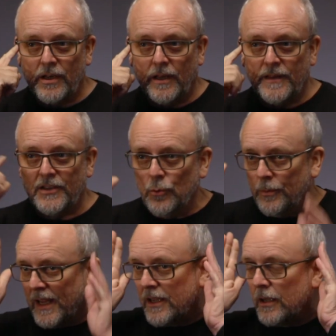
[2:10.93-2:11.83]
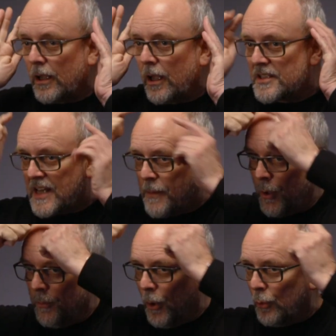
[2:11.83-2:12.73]
and then you'll make a
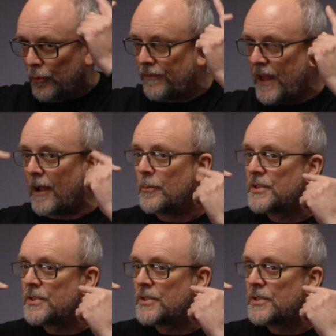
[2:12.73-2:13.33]
separate mold of that